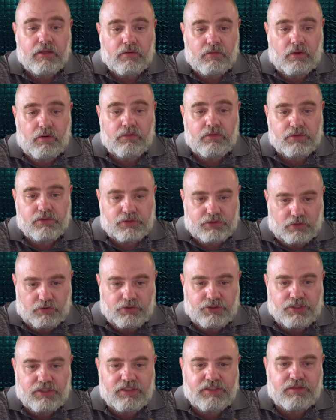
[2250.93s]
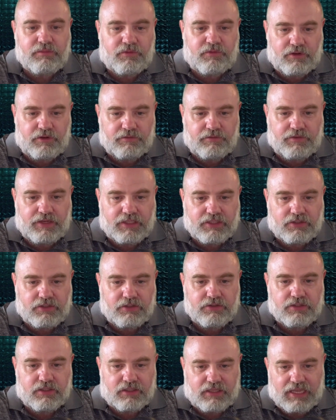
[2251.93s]
quote, socialism for
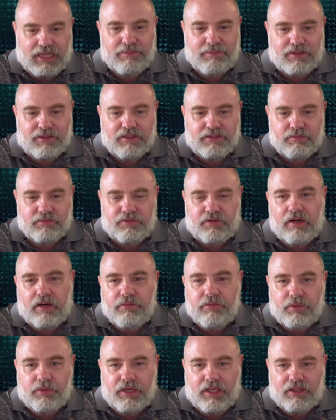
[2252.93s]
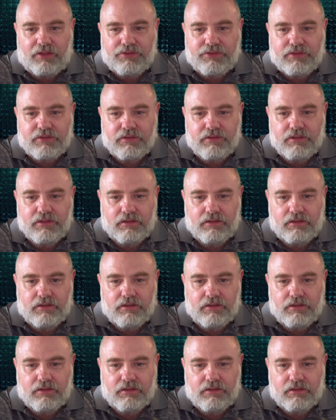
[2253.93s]
investors, capitalism for everyone else.